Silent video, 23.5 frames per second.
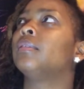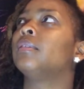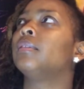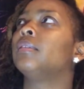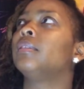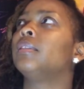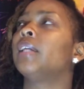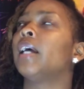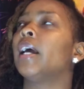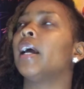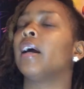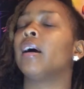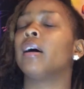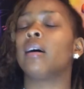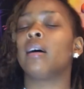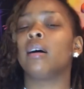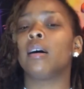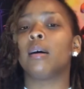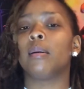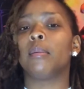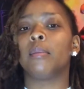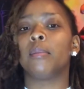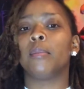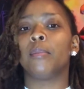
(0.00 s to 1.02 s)
that
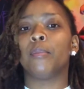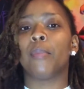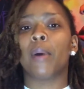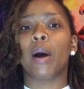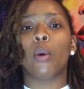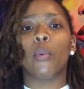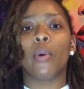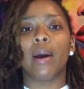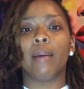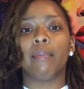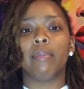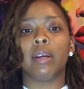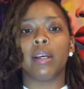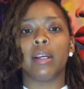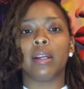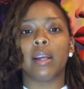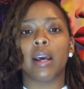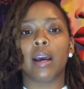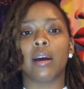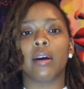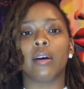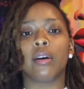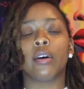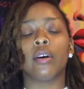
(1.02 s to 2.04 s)
by Webby,
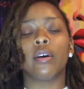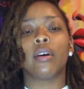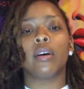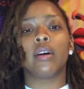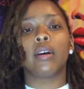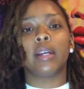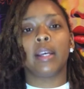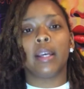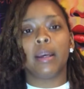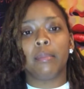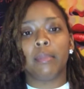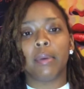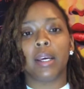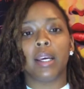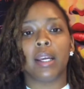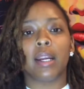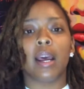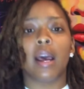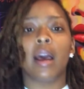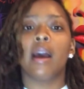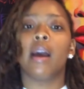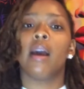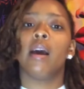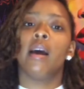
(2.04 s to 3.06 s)
that girl give me
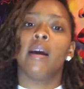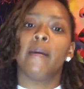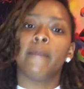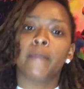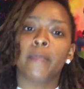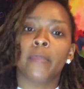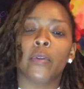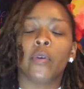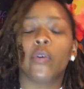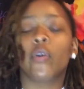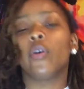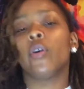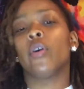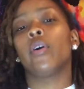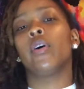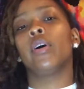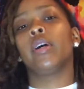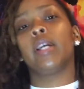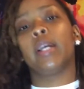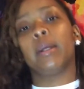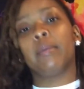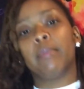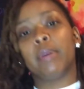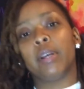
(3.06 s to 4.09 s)
that, girl
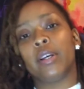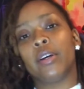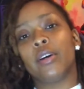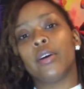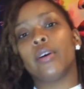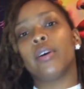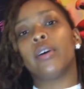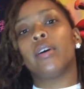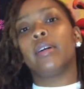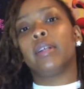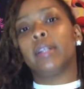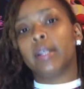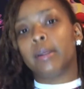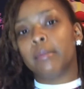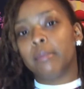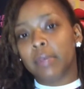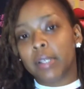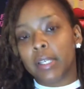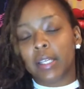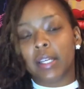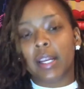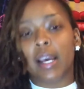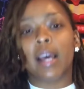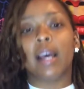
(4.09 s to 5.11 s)
give me
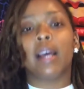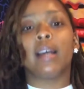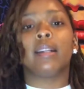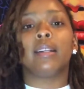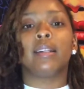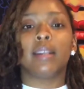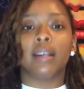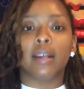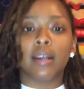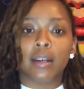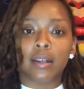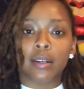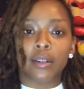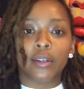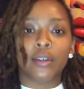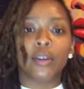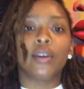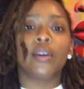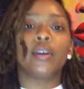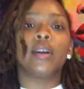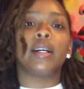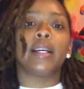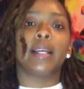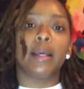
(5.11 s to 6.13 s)
that, the
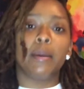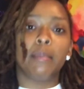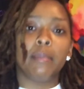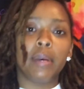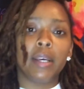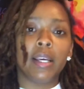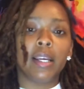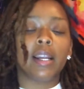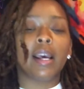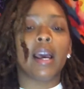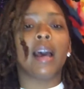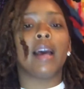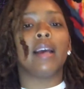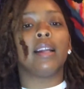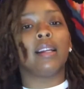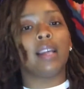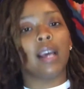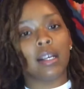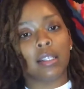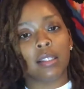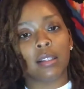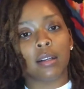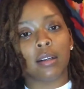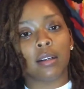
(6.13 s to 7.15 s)
girl give me that.
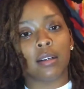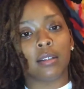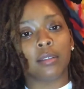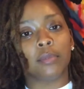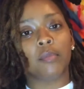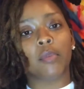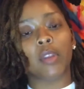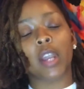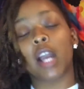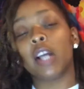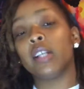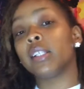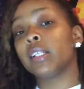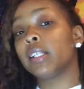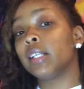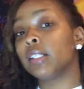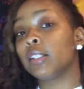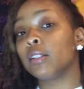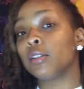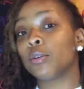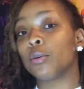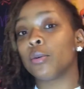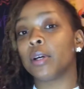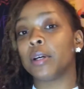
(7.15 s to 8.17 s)
That song. I used to listen
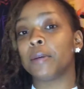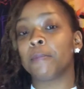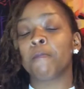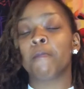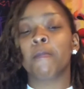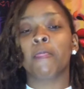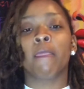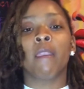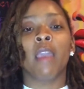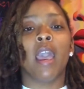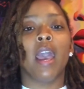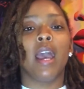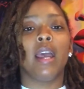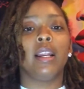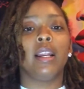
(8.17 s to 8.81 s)
to it. And